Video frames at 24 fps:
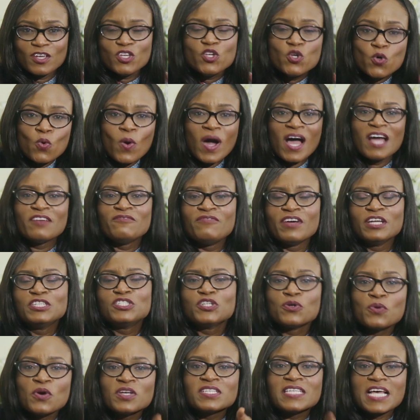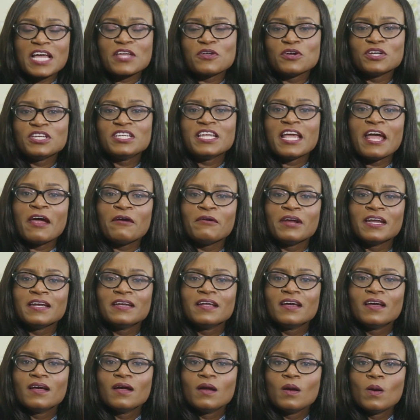You are adventurous and you're daring.
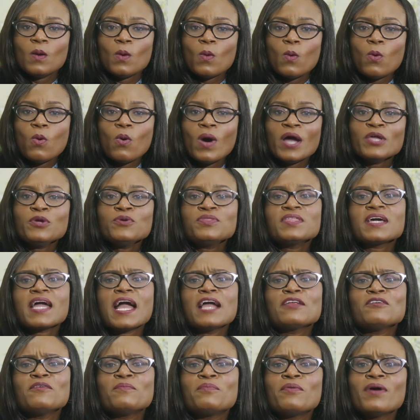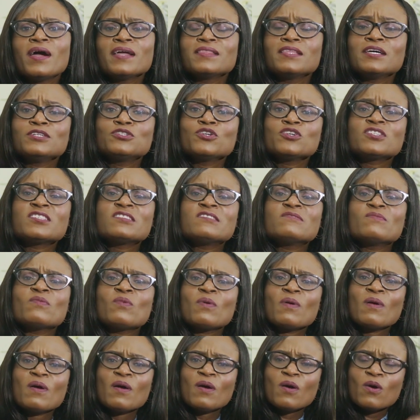Or are you the kind of bride that just
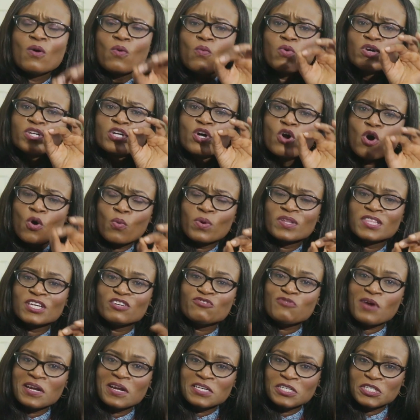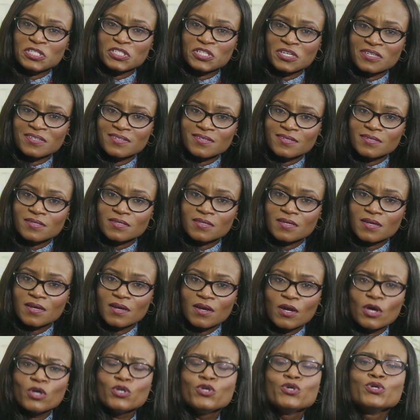would go with the traditions?
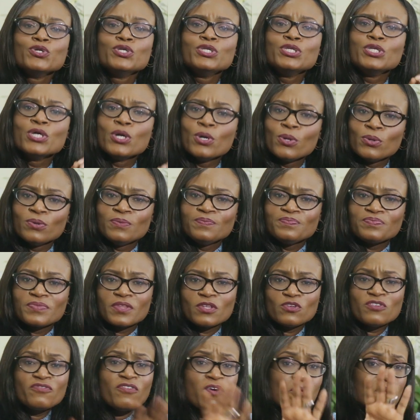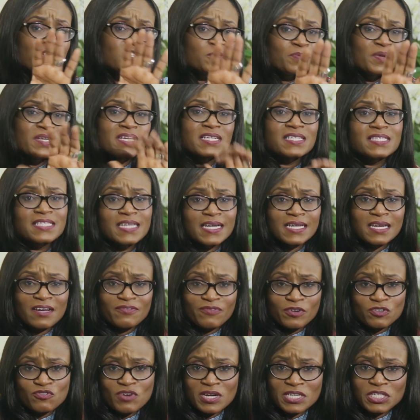You know, you've always been a stickler
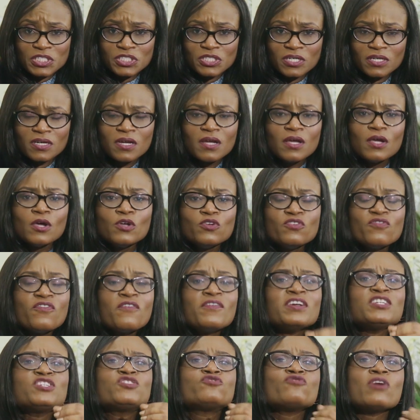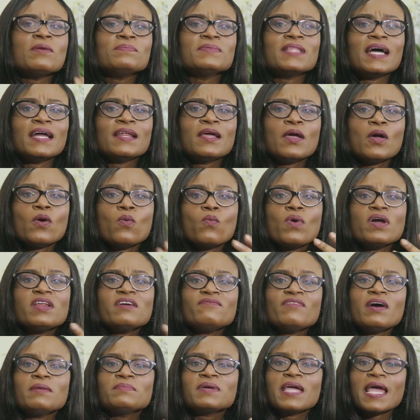for tradition. You've always dreamt that
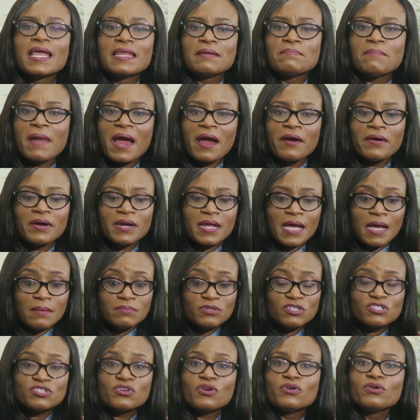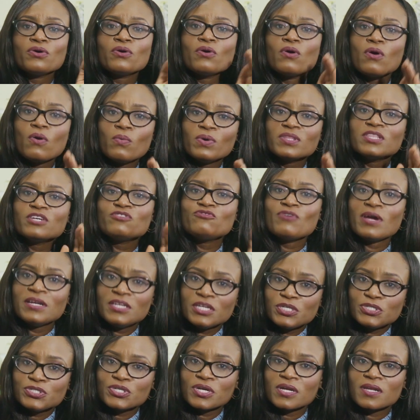whenever I'm getting married, I'm just going to go with the
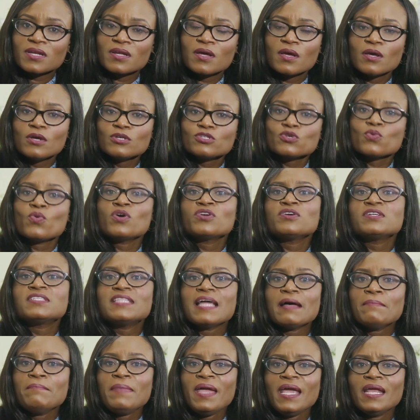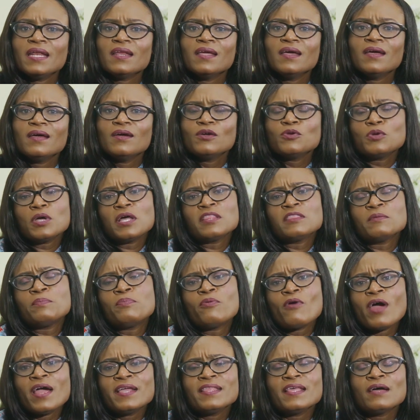tradition. So what does that mean? You're the
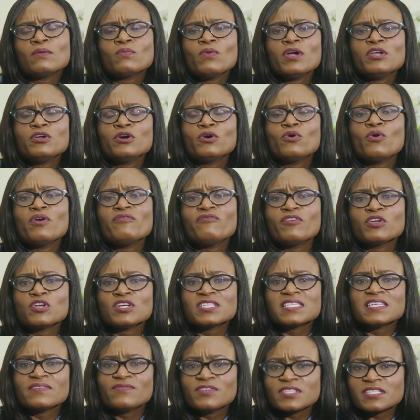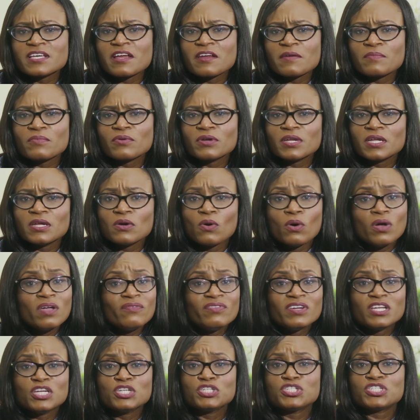bride that when you're going for your civil ceremony or
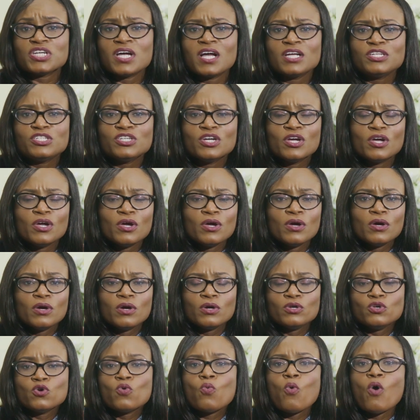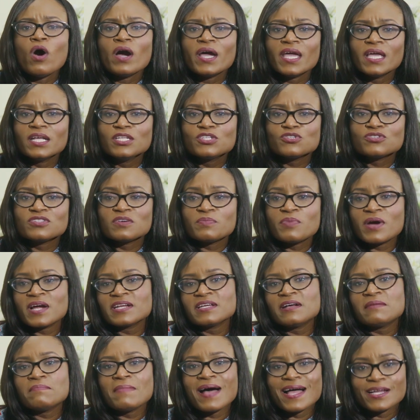even in church, you walk into the
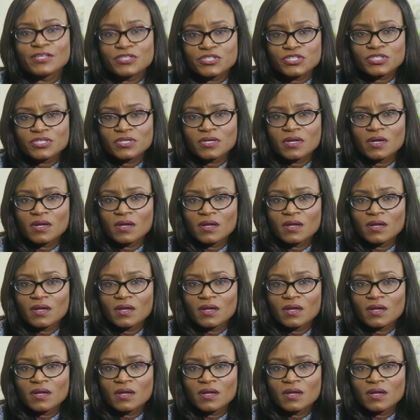bridal match.